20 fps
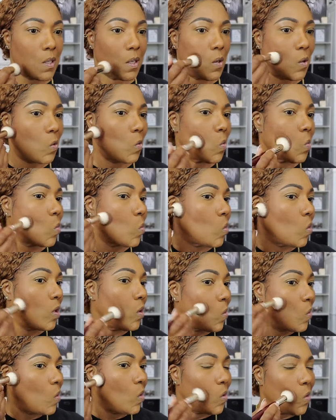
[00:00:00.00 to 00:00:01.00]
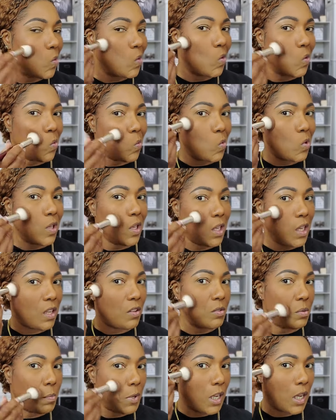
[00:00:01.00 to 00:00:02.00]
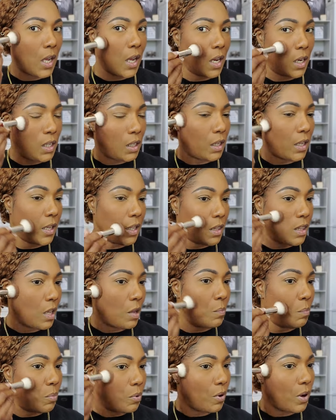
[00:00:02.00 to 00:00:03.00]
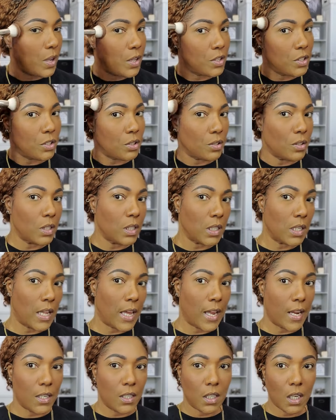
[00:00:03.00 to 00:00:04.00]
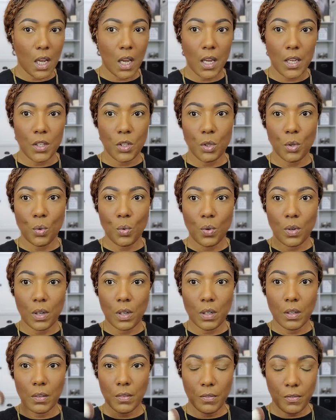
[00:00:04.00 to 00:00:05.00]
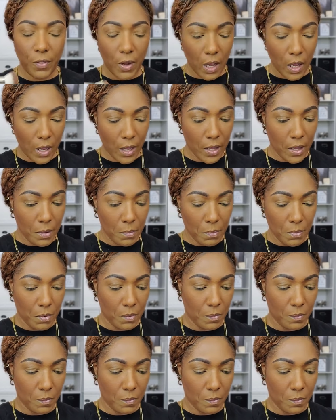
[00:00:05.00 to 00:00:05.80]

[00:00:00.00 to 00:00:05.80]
So it gives me kind of like that bronzer slash contour vibe.